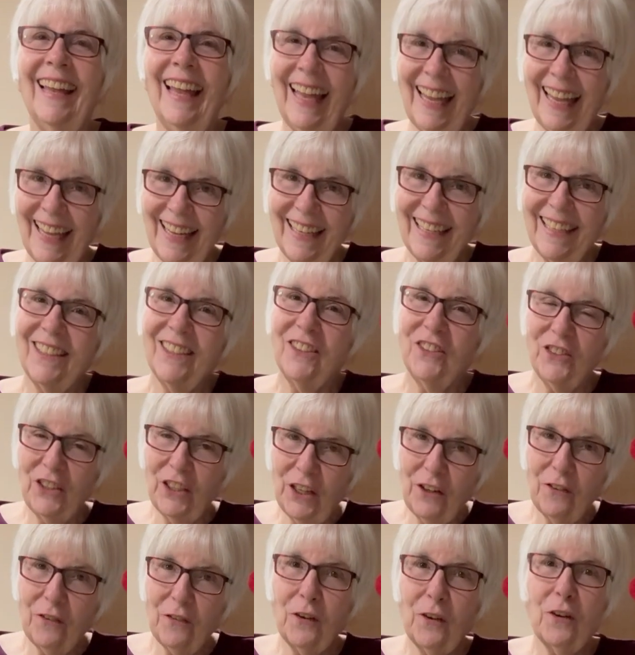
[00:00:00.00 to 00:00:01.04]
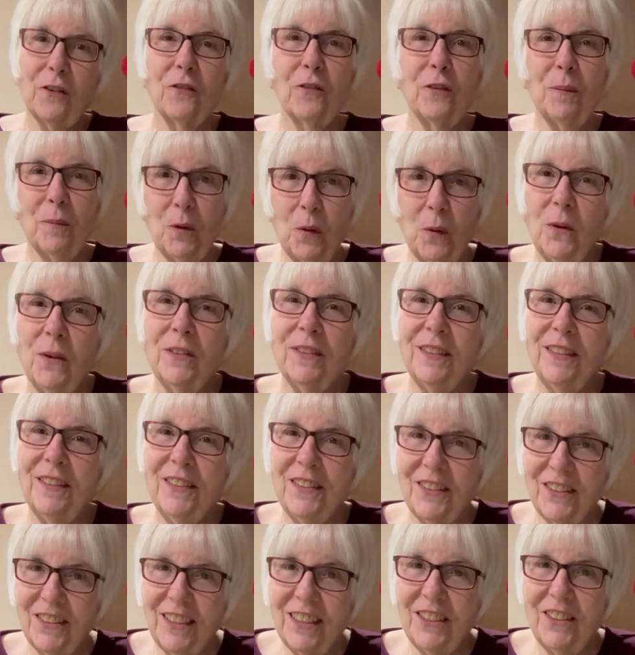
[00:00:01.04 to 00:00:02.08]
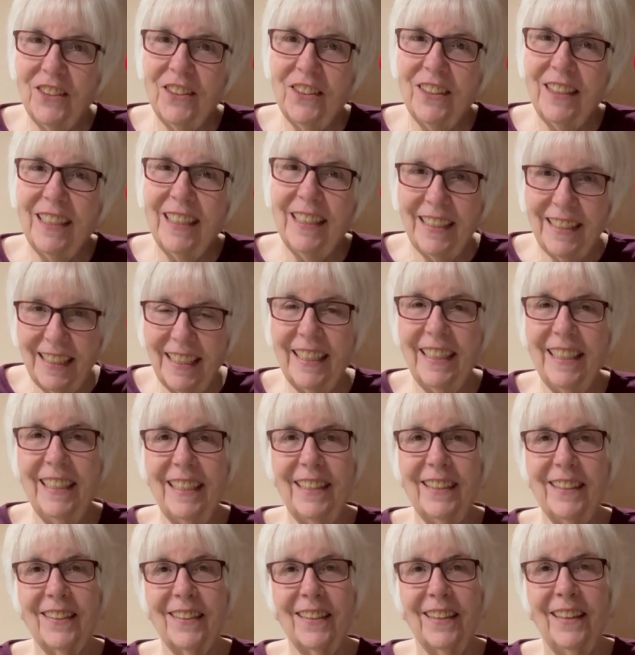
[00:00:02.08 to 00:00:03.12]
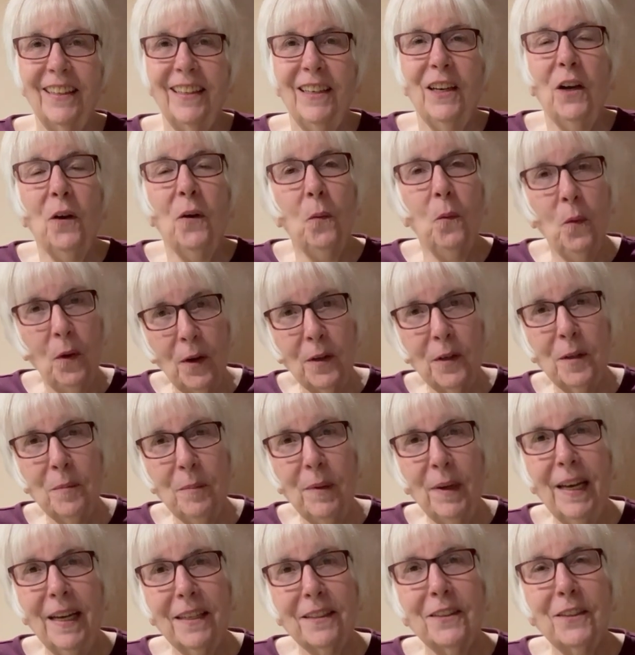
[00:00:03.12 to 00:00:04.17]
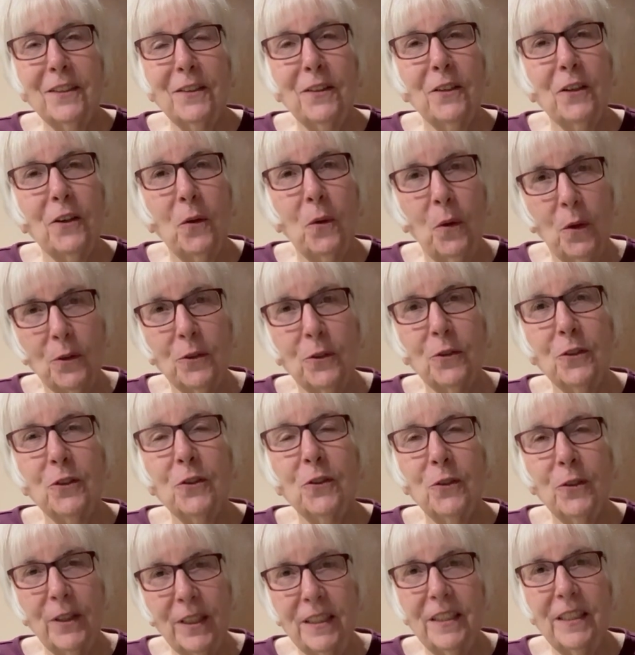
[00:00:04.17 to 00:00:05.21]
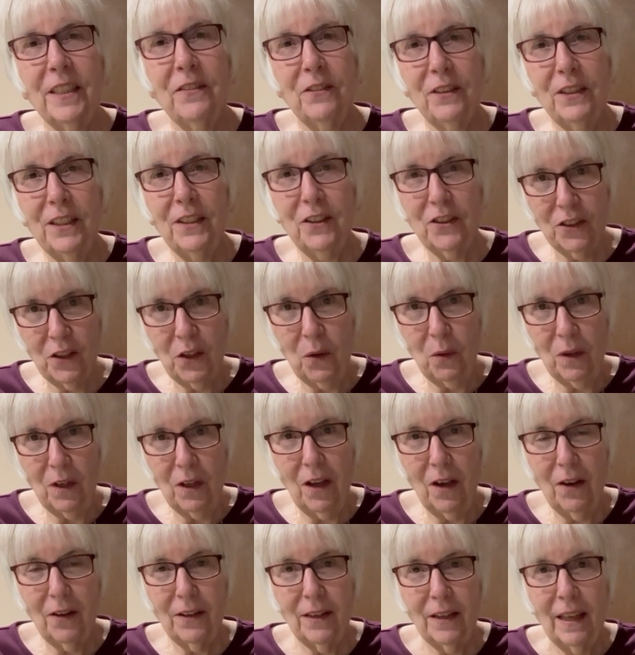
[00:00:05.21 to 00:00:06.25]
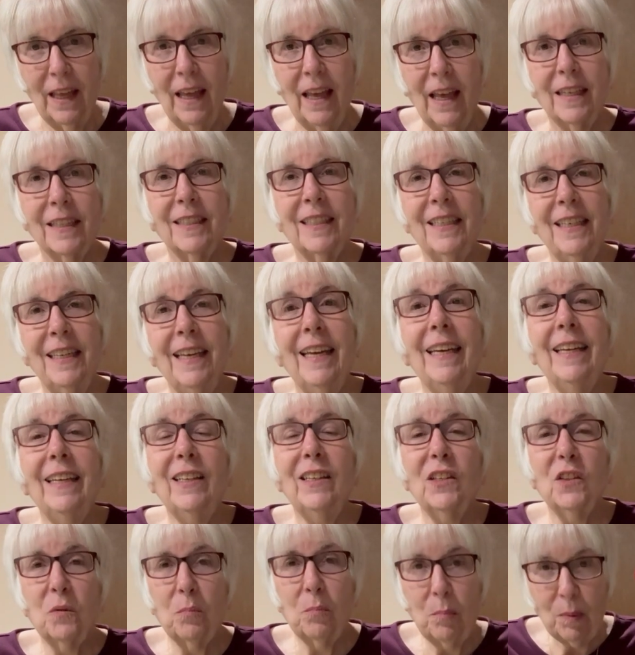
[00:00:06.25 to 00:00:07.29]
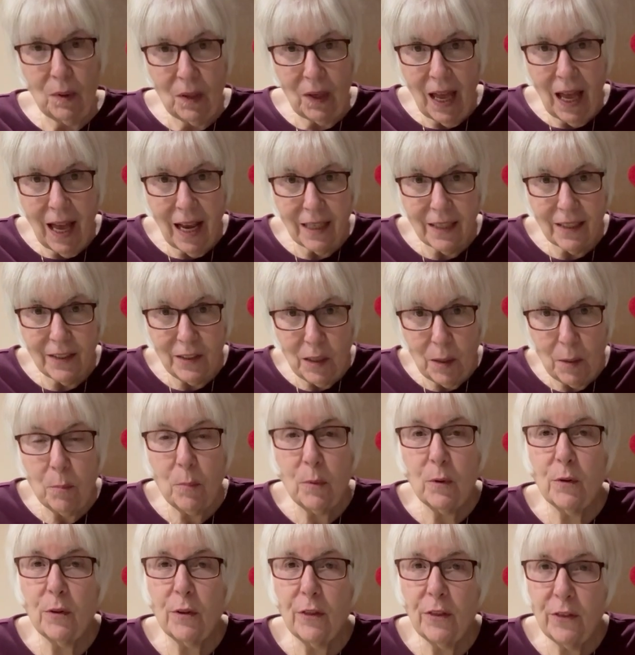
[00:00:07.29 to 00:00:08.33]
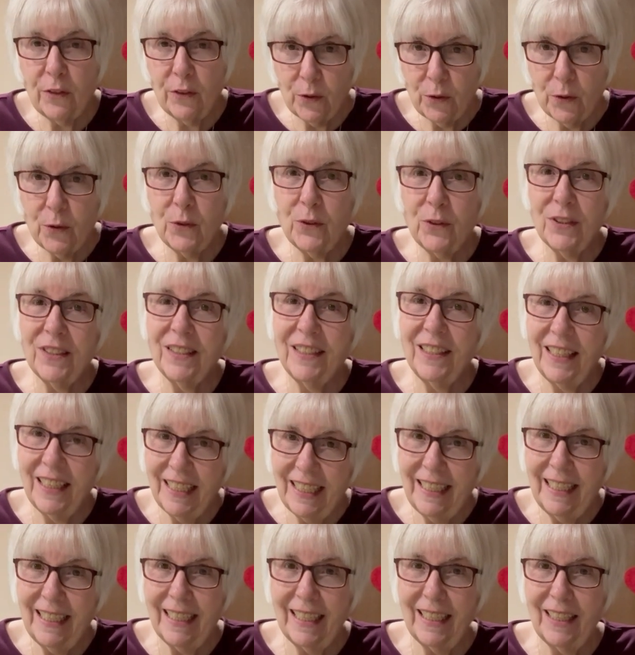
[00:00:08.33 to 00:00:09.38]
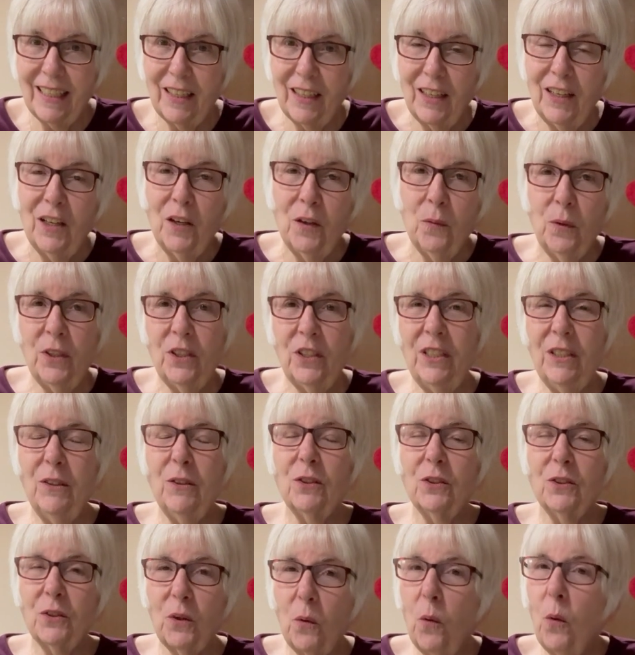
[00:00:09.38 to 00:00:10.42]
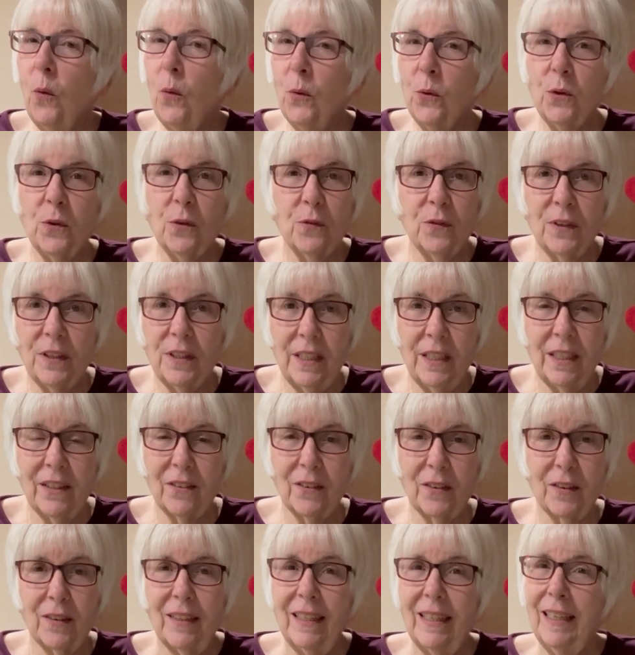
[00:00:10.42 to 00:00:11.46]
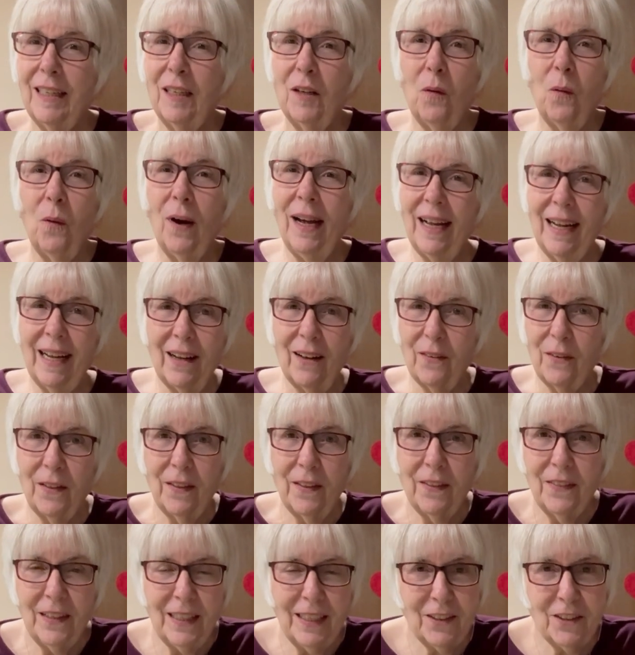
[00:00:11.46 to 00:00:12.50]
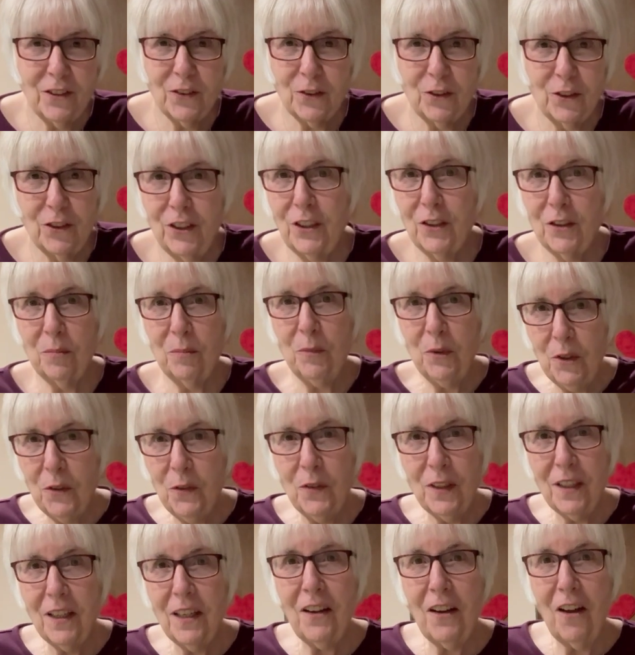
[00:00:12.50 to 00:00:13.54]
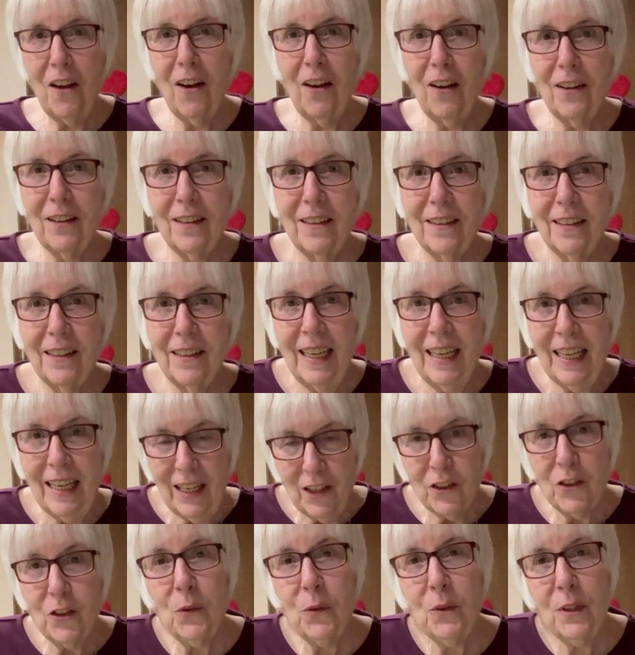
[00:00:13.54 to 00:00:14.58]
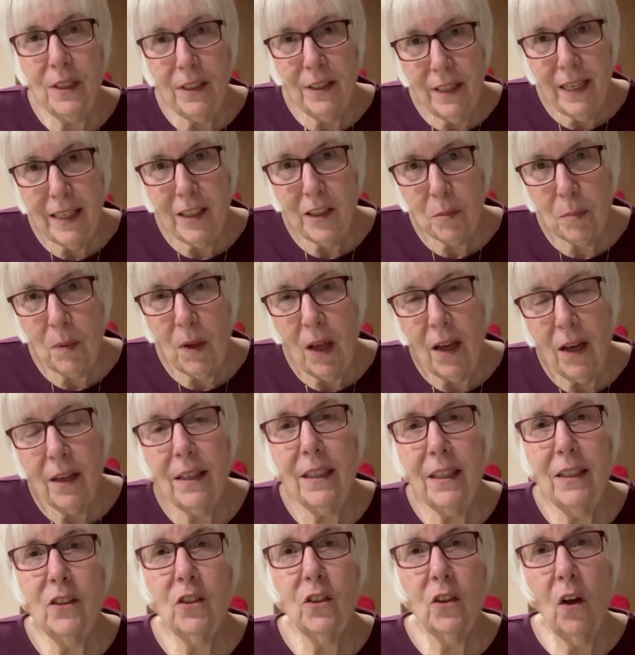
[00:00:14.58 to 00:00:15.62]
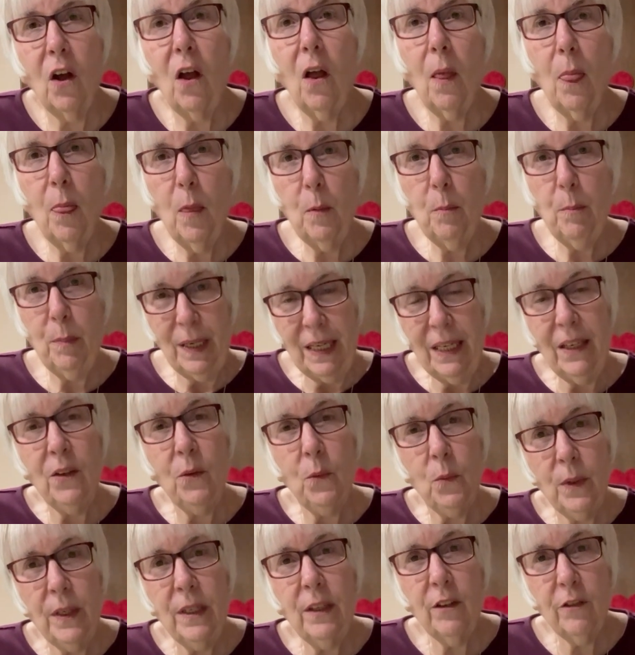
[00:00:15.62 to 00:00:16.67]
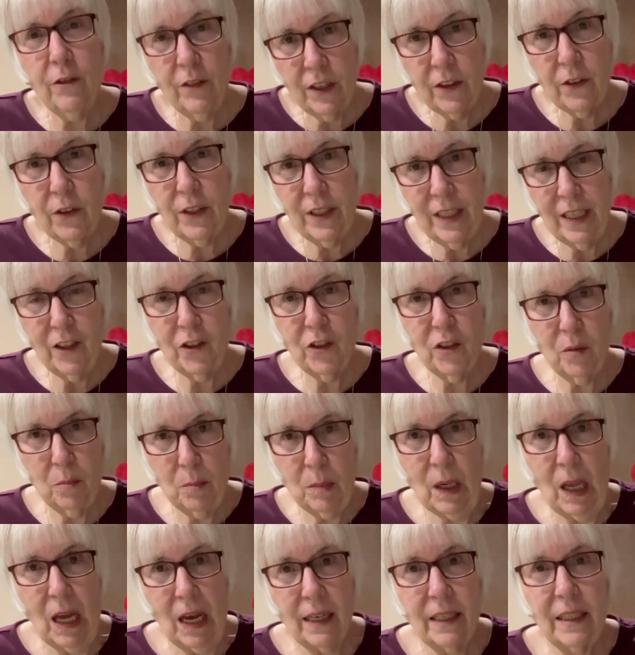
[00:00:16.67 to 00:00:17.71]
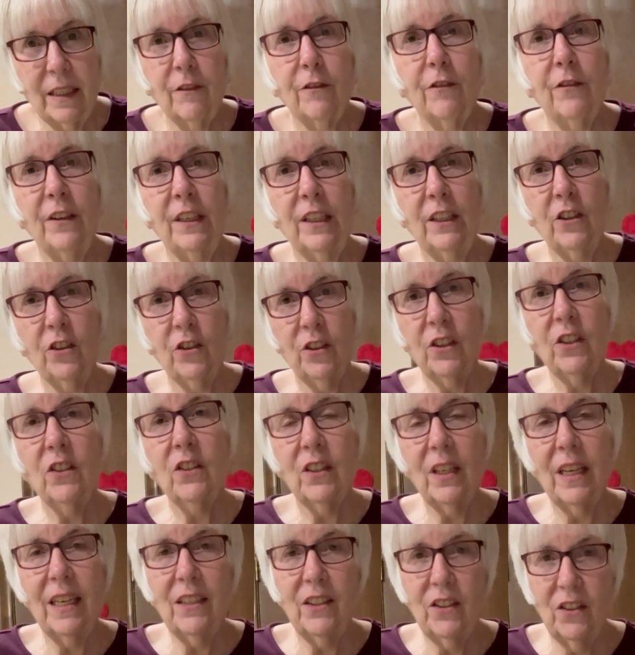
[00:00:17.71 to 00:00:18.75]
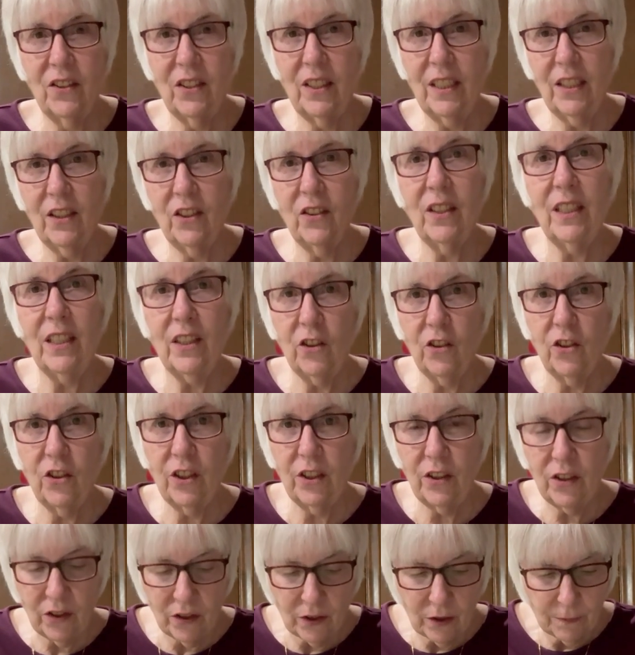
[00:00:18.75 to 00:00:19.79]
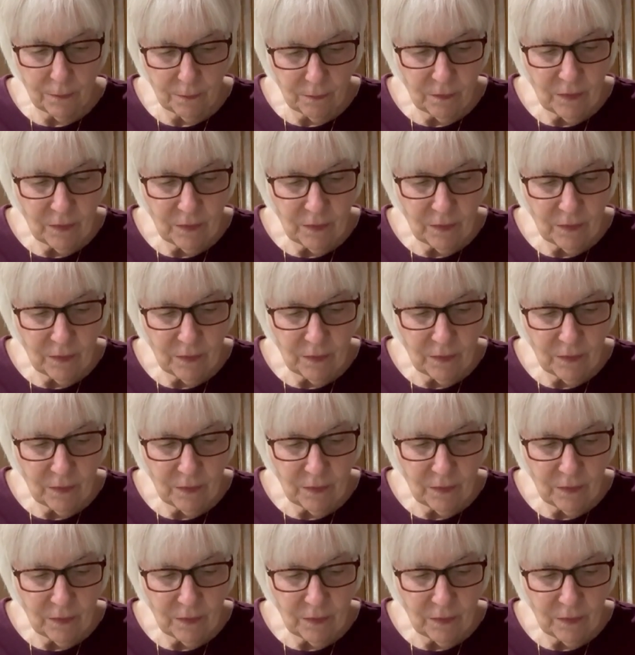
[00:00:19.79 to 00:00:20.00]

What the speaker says: Hey, it's Jennifer from Quiltin', Stitchin', and Kitties. Welcome back to the Quilter's Creativity Sew-Along. Today is block number 13, which equals a quarter of a year. Wow, things are just moving along. So today's block is called the Pinwheel Variation Block. It finishes at 6 inches.